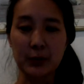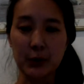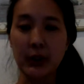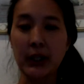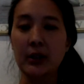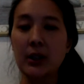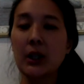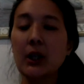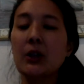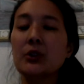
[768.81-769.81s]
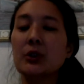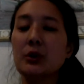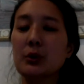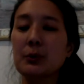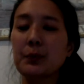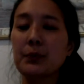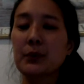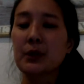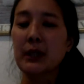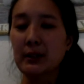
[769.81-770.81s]
Okay, so,
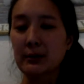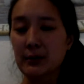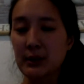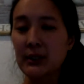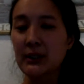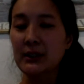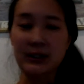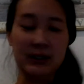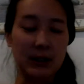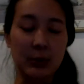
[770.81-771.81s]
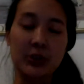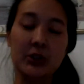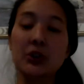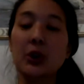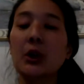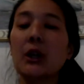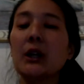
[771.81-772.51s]
and Sonia says the same question. So